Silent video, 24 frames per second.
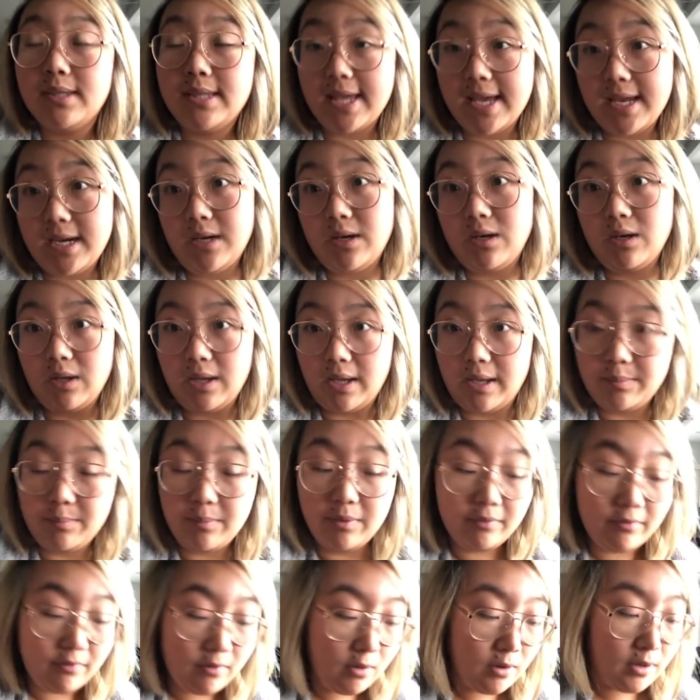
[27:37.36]
than it had
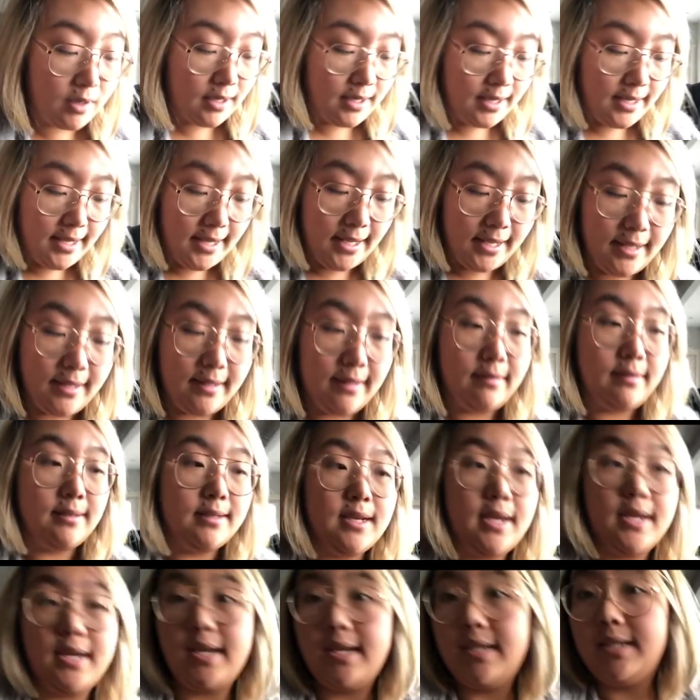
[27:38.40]
before, and